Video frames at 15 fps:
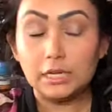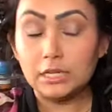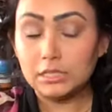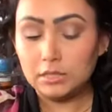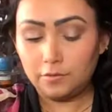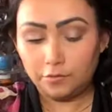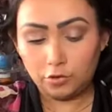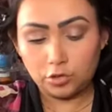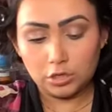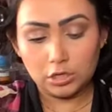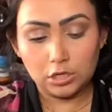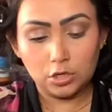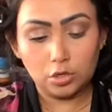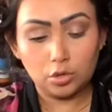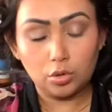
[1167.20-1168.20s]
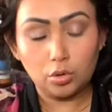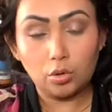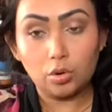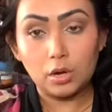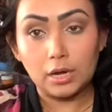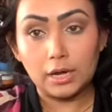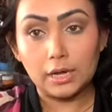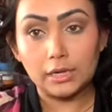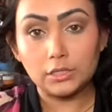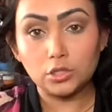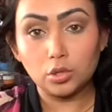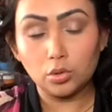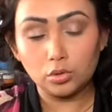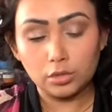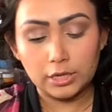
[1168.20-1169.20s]
case if you didn't know, I
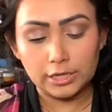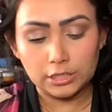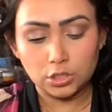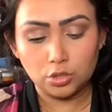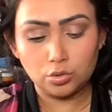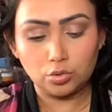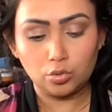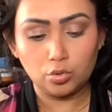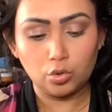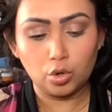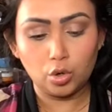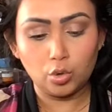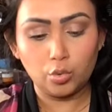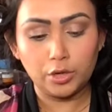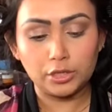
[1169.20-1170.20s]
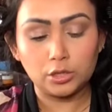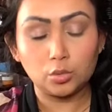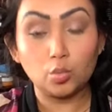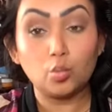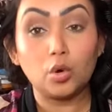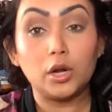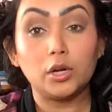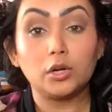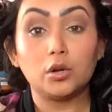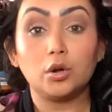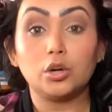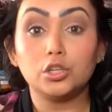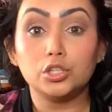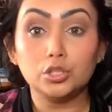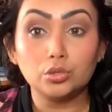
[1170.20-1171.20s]
don't like to go with 1
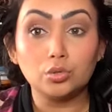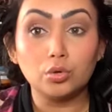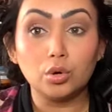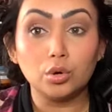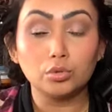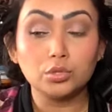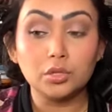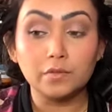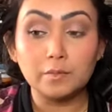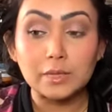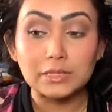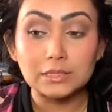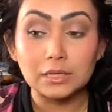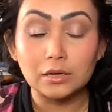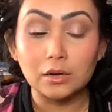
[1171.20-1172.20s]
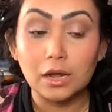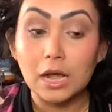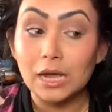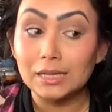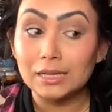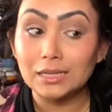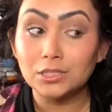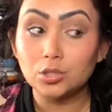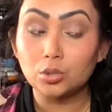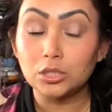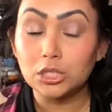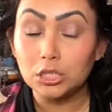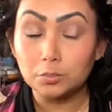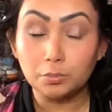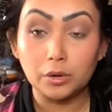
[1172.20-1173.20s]
or 2 coats of mascara. I like to
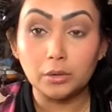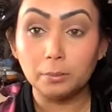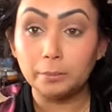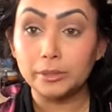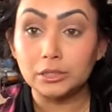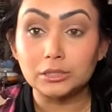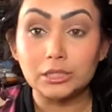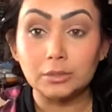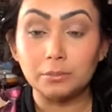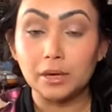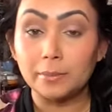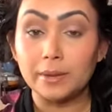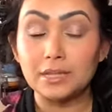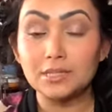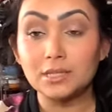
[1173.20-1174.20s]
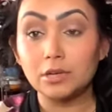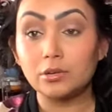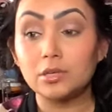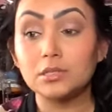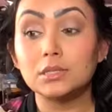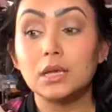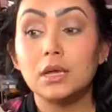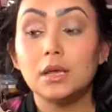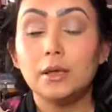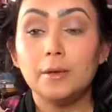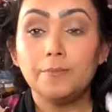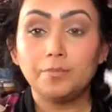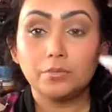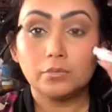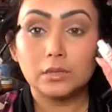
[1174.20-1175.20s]
keep on building my mascaras,
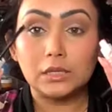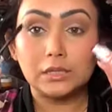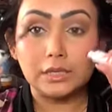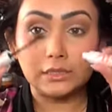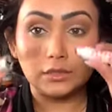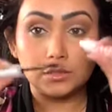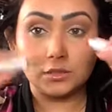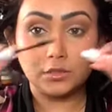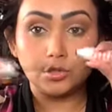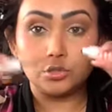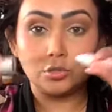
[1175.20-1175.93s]
like the